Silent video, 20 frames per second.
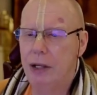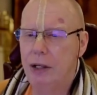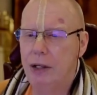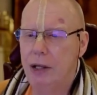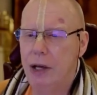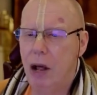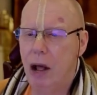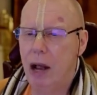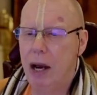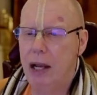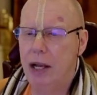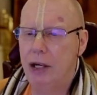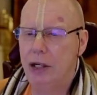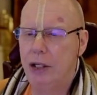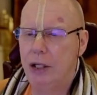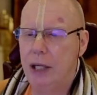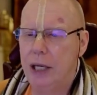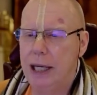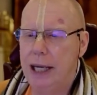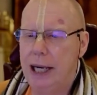
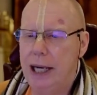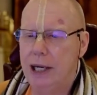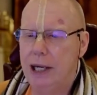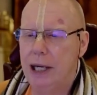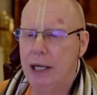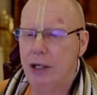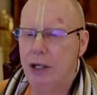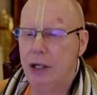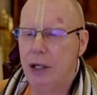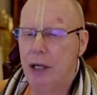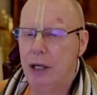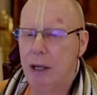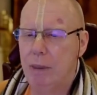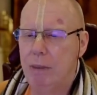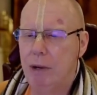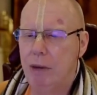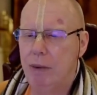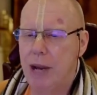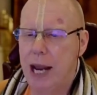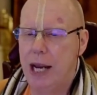knowledge leading to
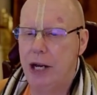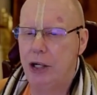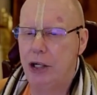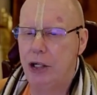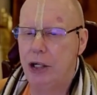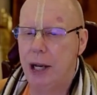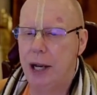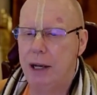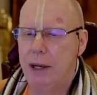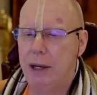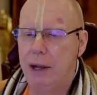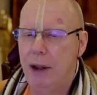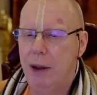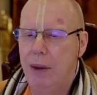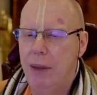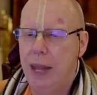liberation